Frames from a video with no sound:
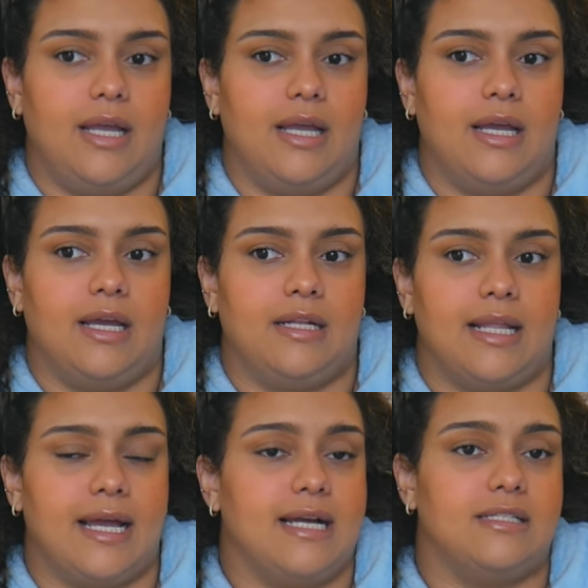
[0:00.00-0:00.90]
And
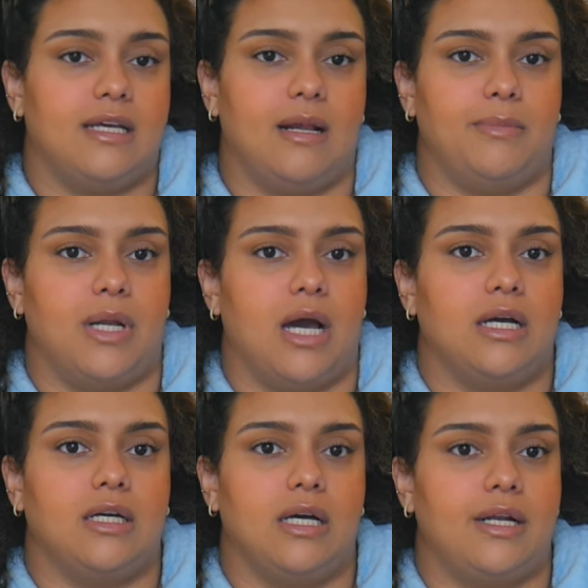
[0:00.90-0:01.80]
like I said, I'm
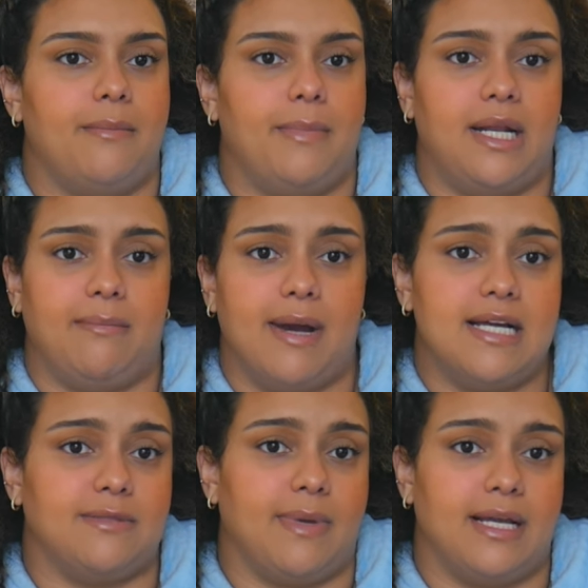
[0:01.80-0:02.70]
not going to
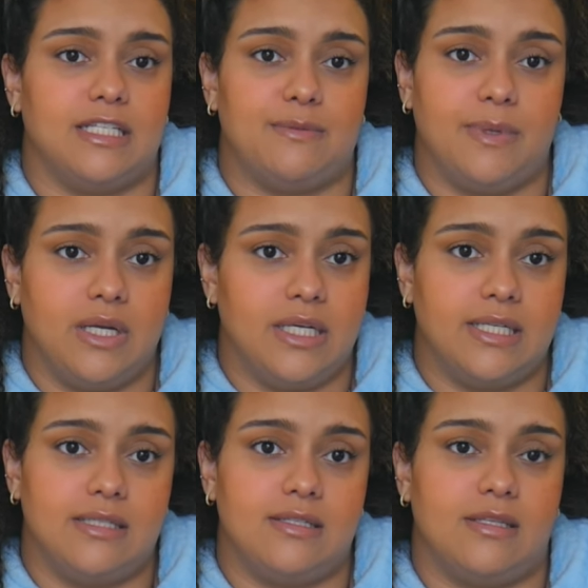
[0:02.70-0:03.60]
minimize my
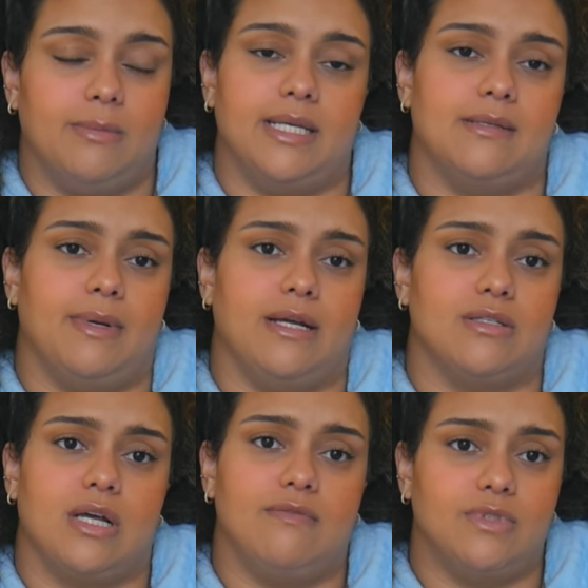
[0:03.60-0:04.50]
experience to make somebody
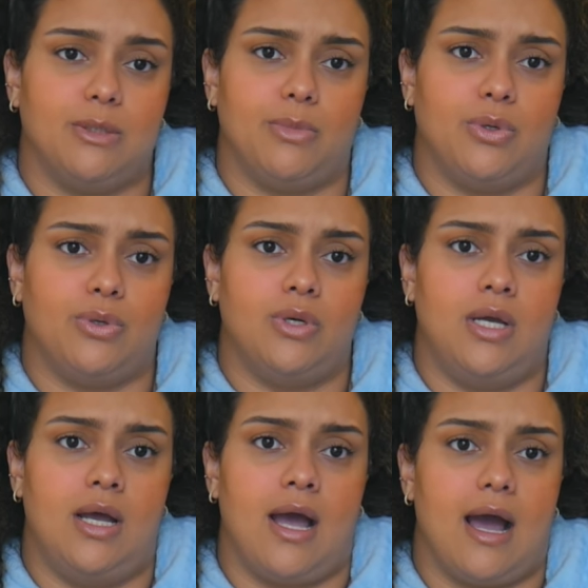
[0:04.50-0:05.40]
else comfortable.
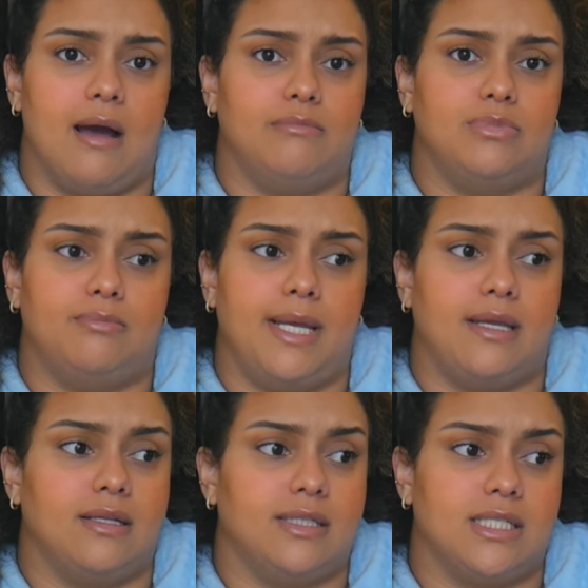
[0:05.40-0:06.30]
I'm
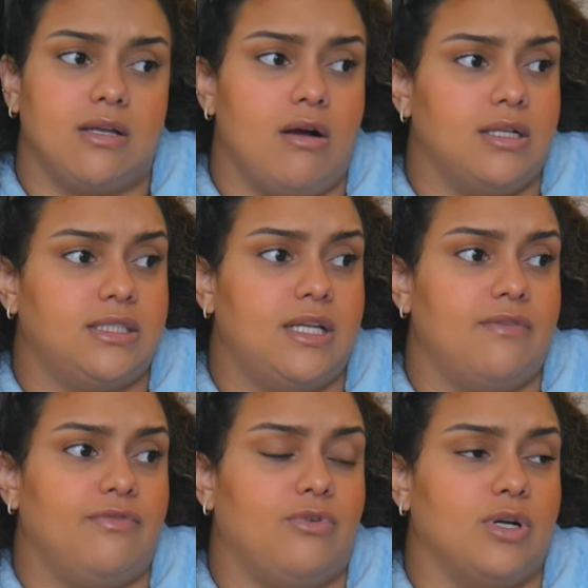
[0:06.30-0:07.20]
making this
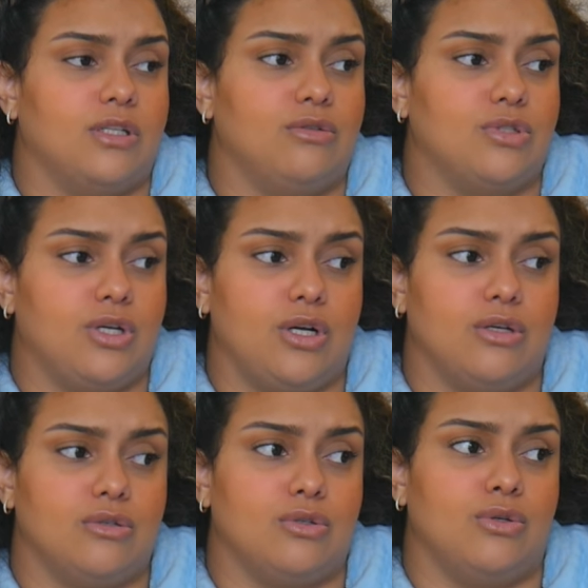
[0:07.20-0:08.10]
content for those
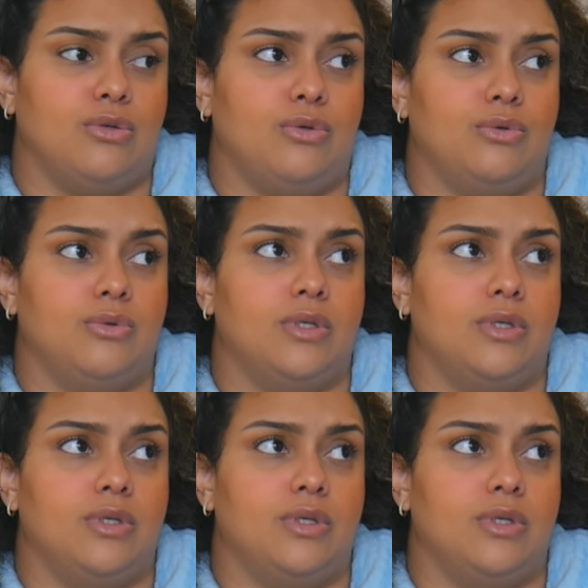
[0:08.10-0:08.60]
girls who...